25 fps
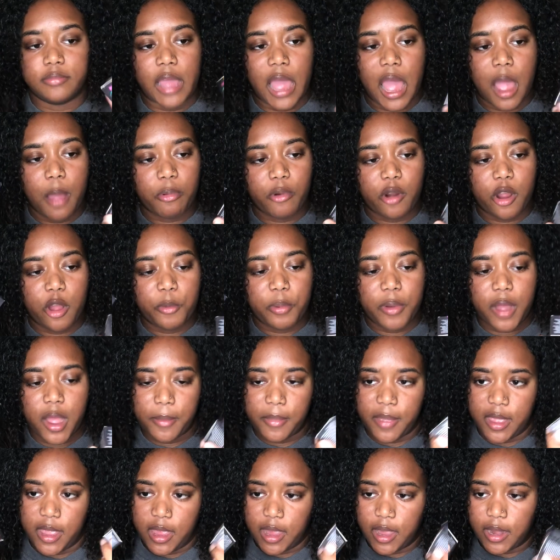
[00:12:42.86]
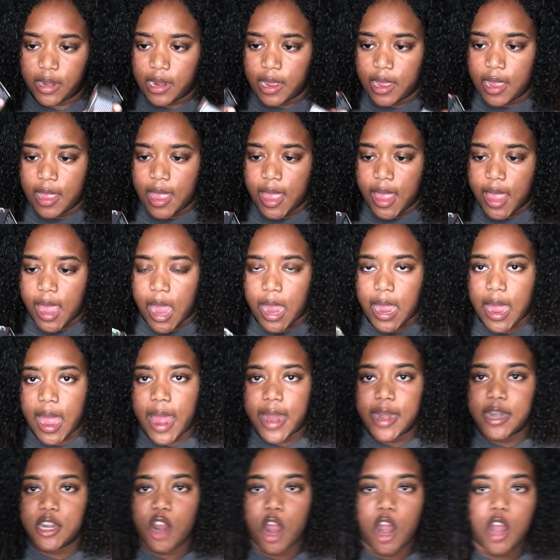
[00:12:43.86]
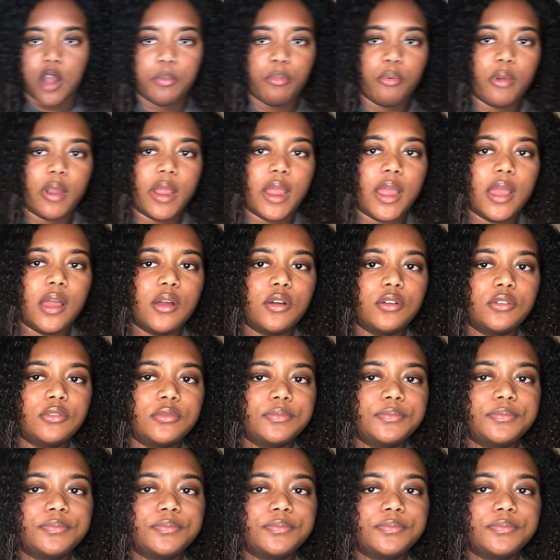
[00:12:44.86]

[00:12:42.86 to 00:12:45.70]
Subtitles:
eyebrow pomade. I got dark brown.